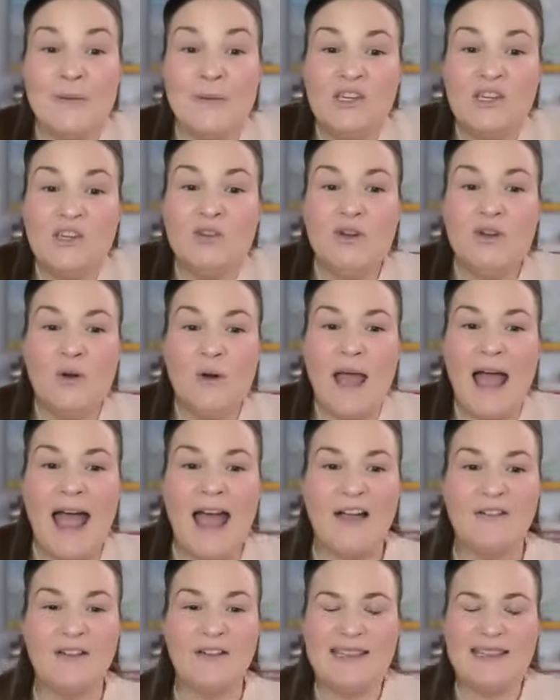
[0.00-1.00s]
But you don't
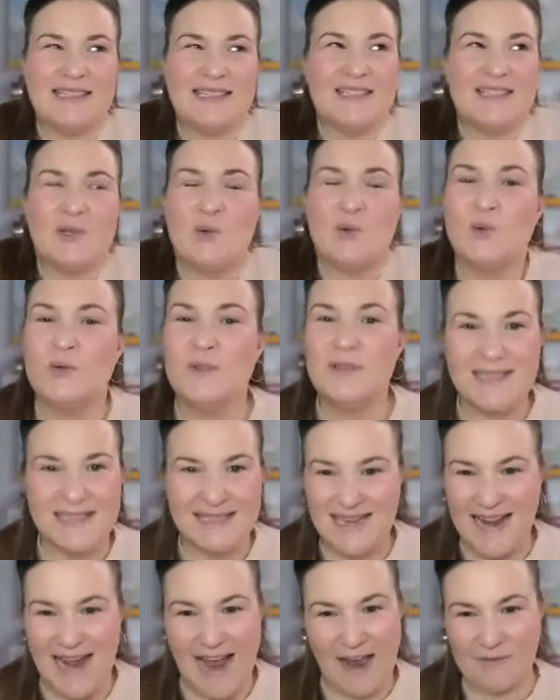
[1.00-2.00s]
have, the tool
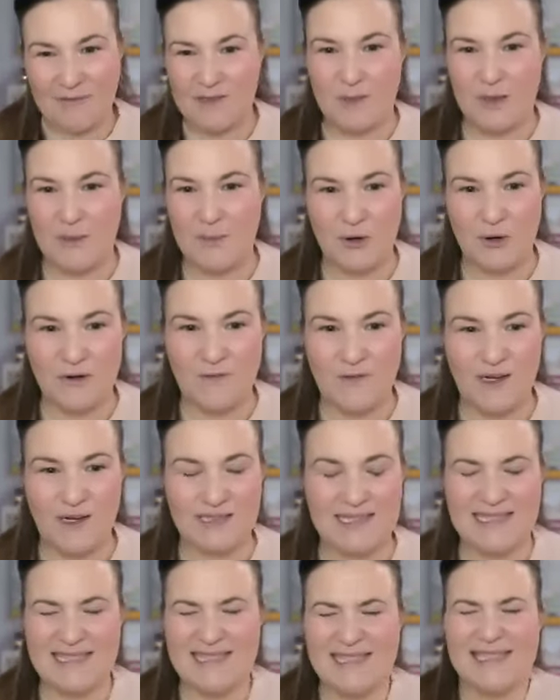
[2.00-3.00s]
doesn't have to be
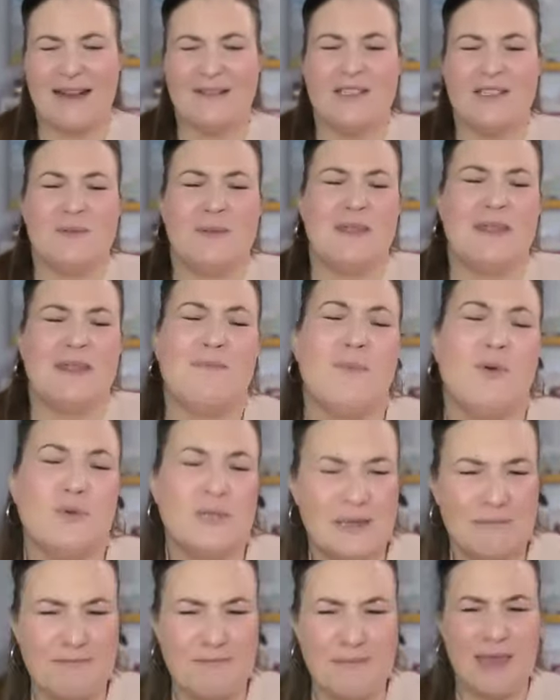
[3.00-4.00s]
perfect. It doesn't have to be the
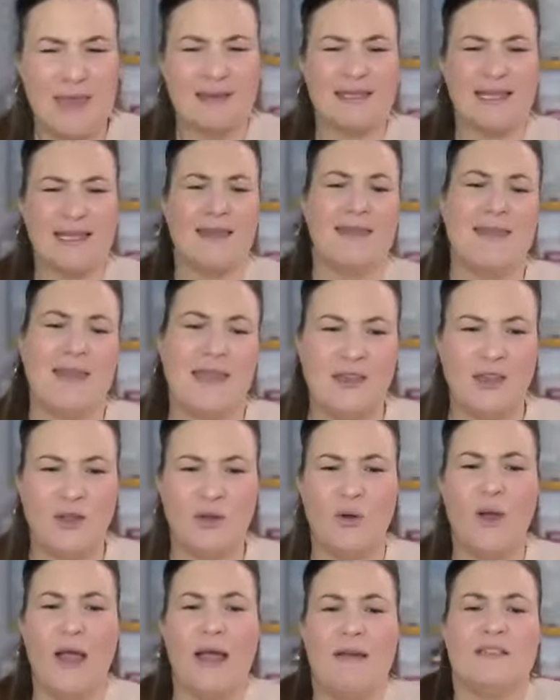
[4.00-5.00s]
most amazing thing. You
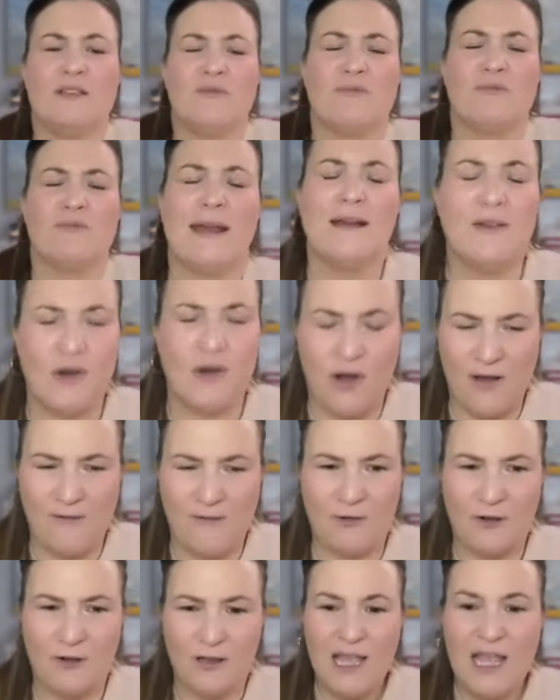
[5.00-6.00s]
don't have to write a
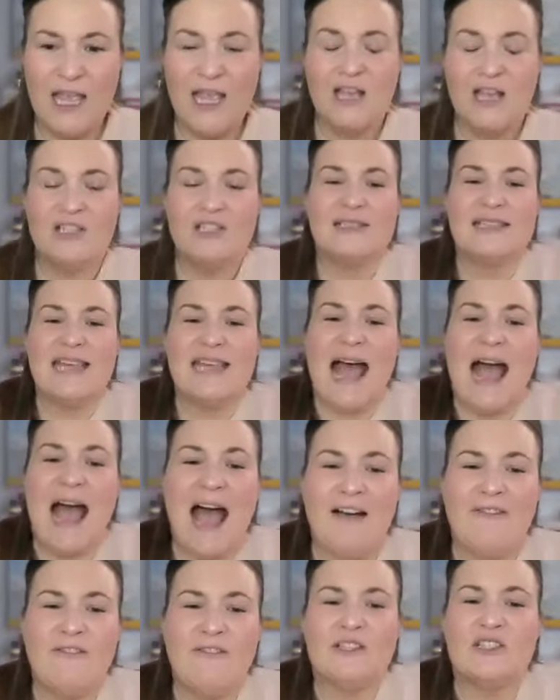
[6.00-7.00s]
novel. Just
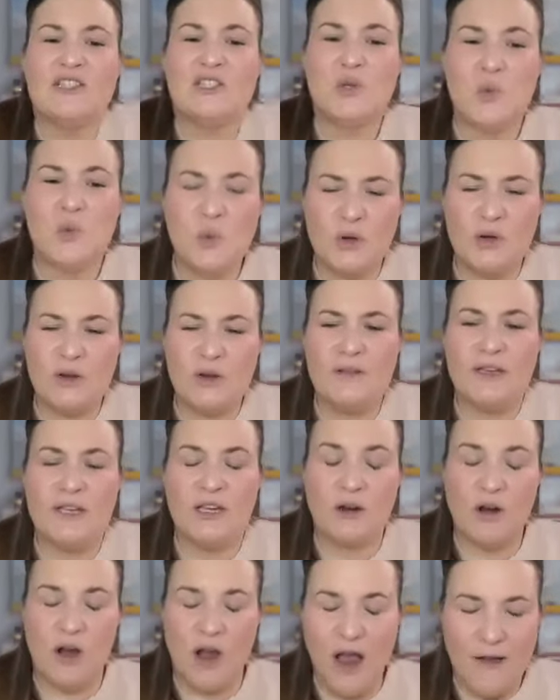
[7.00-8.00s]
have a tool that
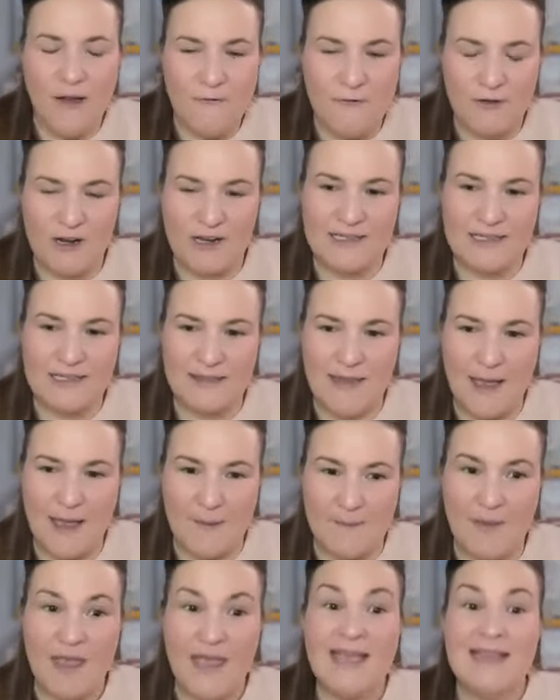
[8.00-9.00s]
you're offering to
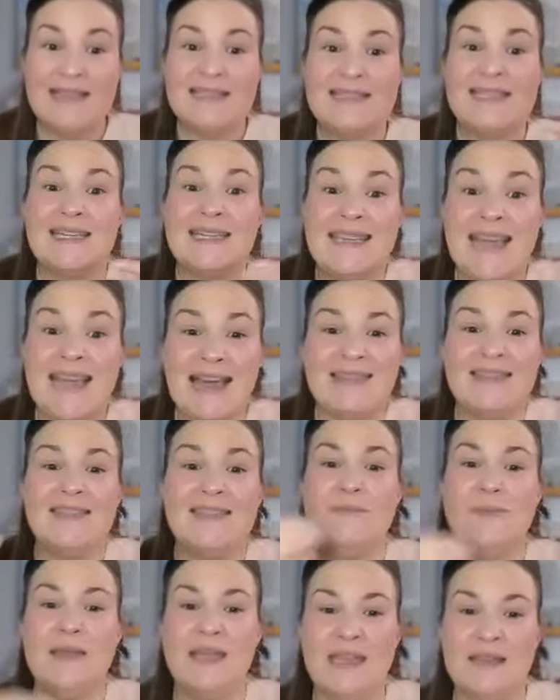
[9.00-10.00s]
them to get
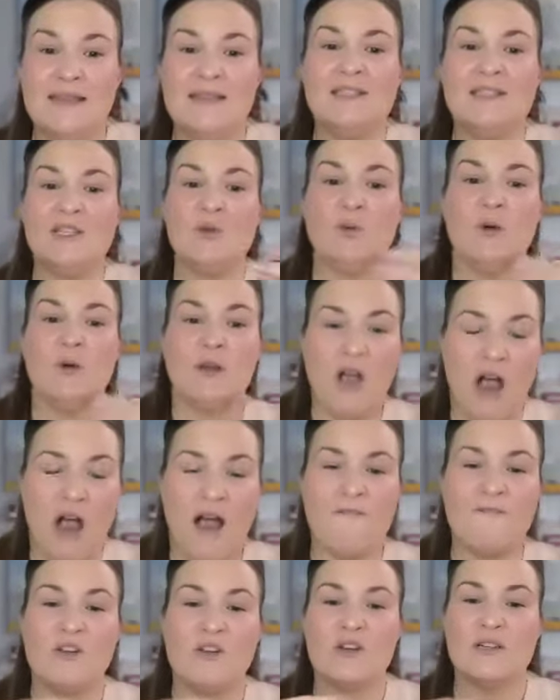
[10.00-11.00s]
them into a
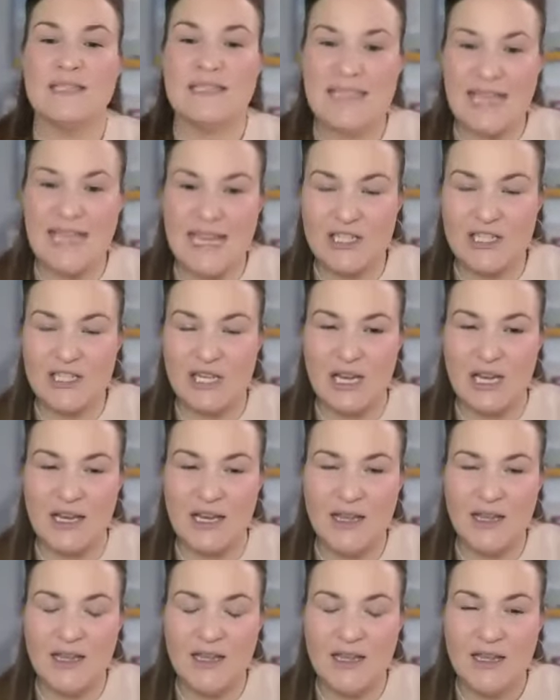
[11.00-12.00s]

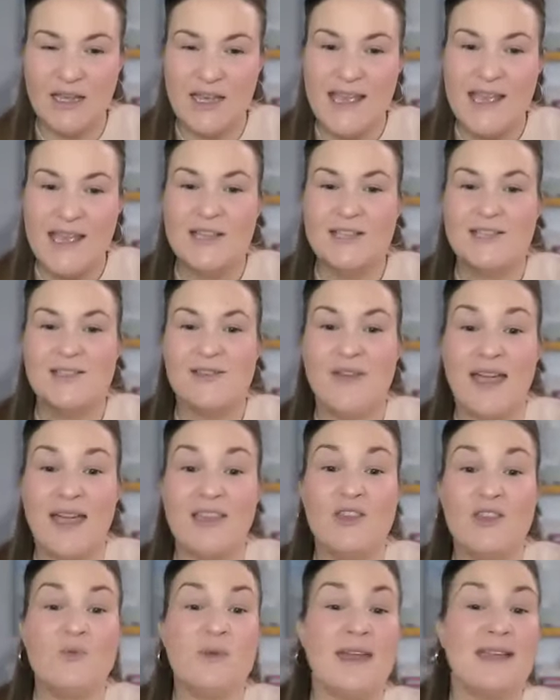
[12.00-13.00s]
conversation so that
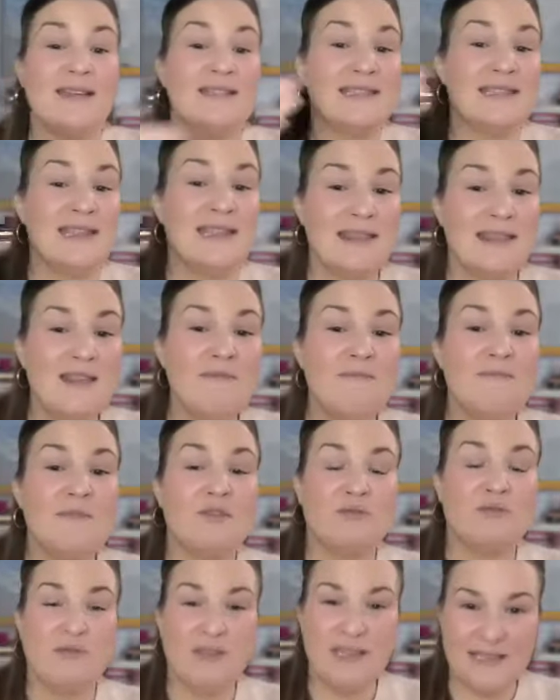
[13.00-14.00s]
you can send them
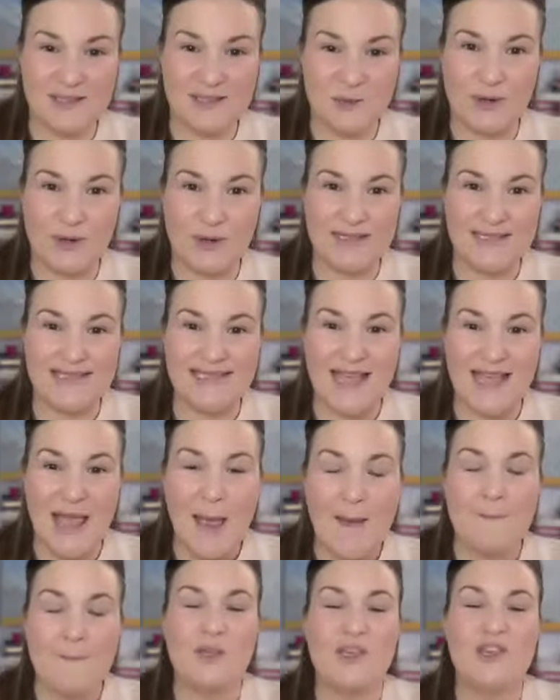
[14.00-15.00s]
the resource,
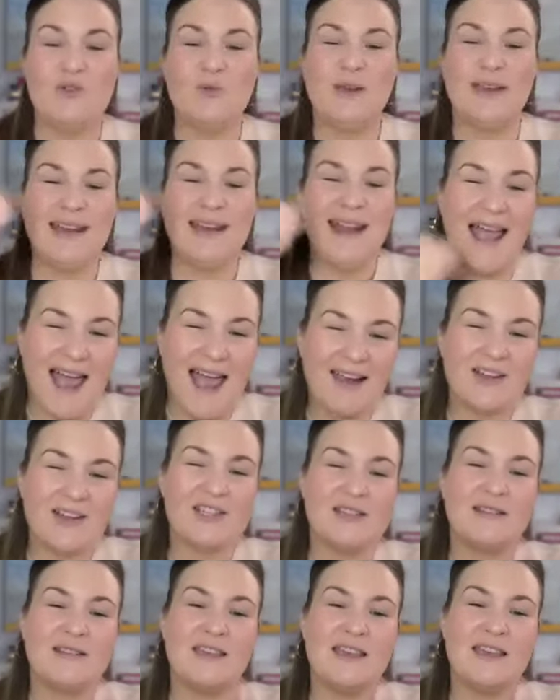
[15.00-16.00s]
but you can
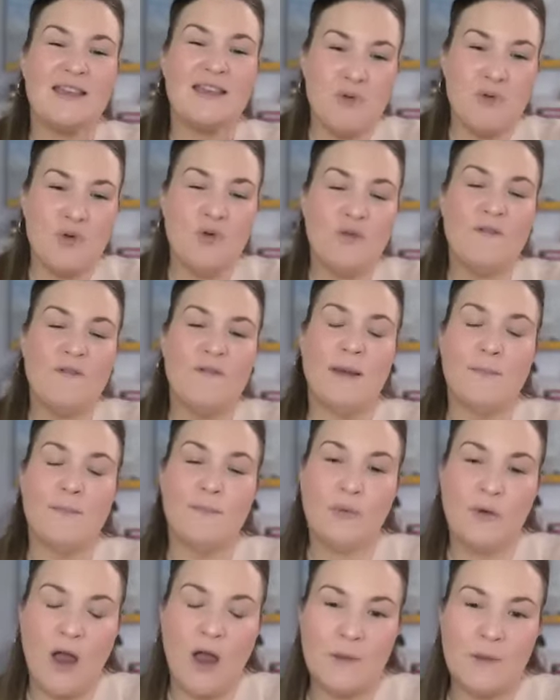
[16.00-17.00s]
actually move them
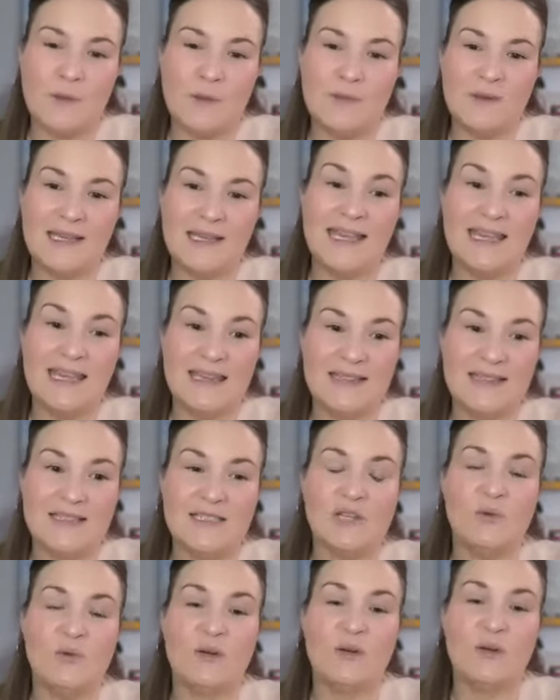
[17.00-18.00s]
probably
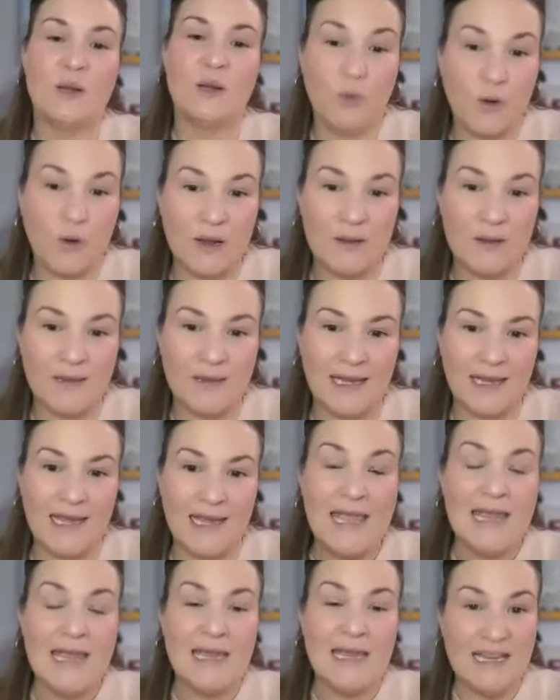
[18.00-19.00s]
into an appointment,
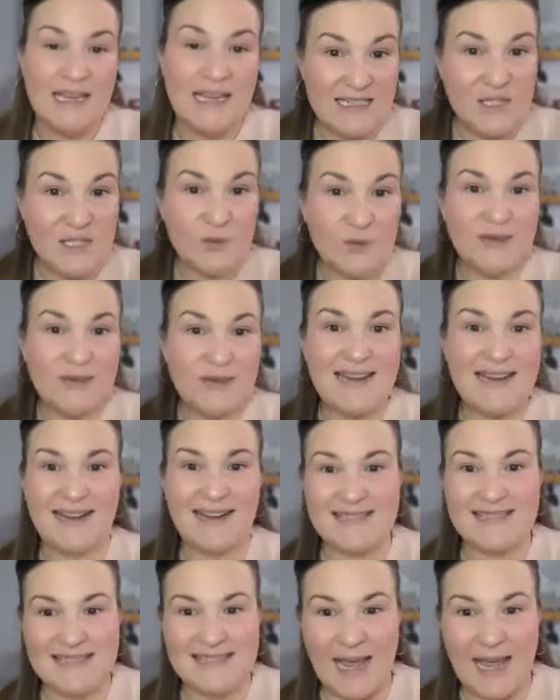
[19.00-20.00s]
into a next
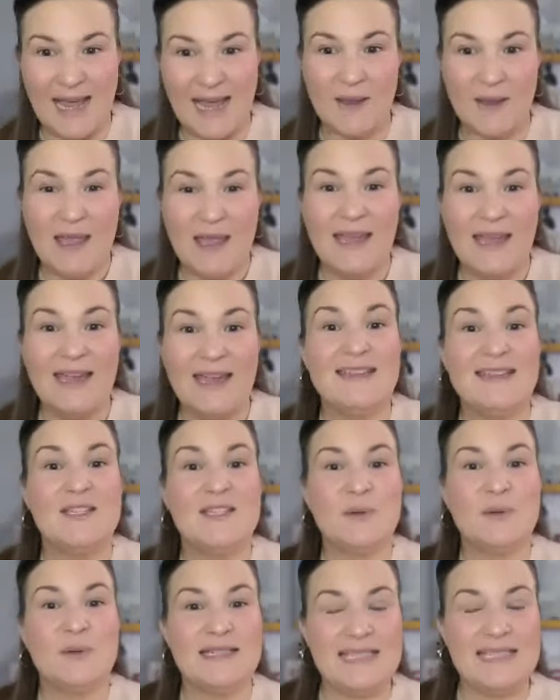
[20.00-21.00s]
step, into a
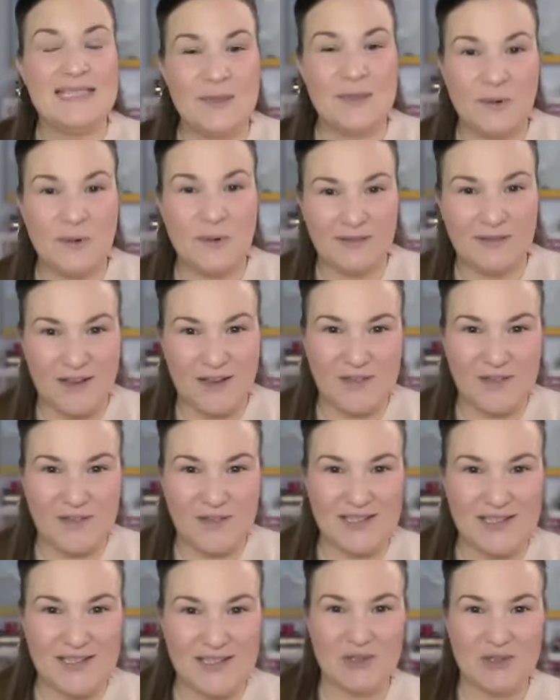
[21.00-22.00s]
deeper level
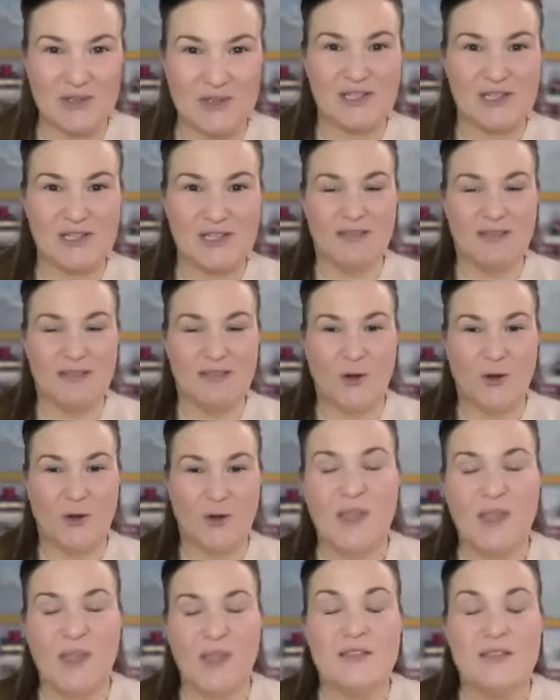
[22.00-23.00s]
solution with you.
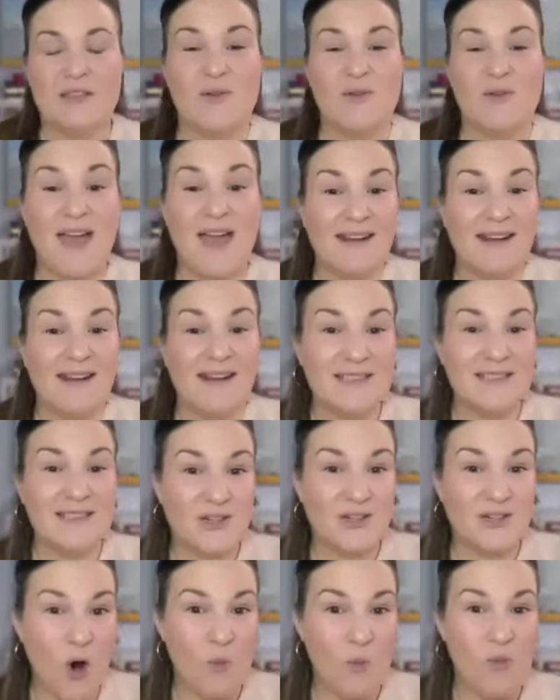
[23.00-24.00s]
So that is your
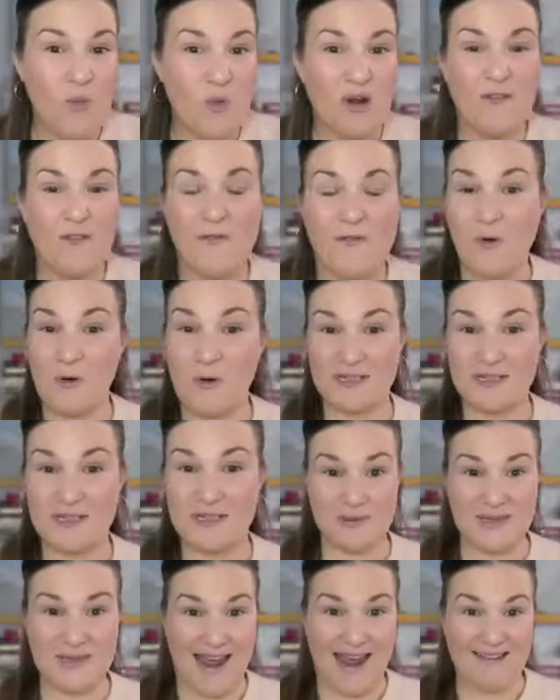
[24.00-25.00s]
homework for
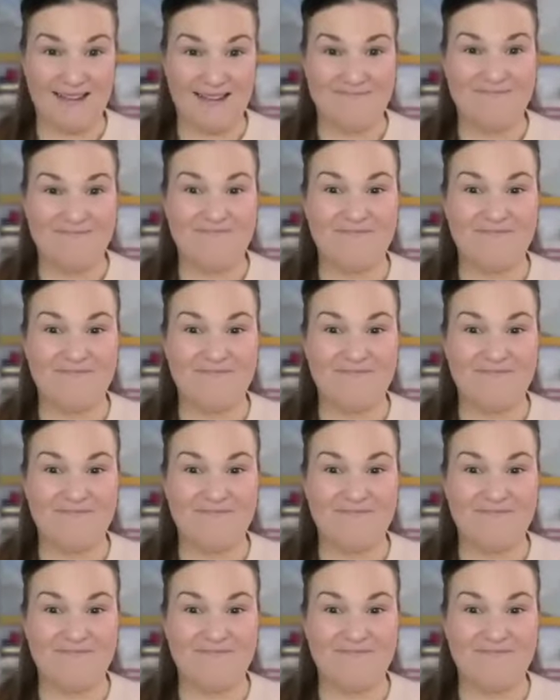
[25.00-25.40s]
today.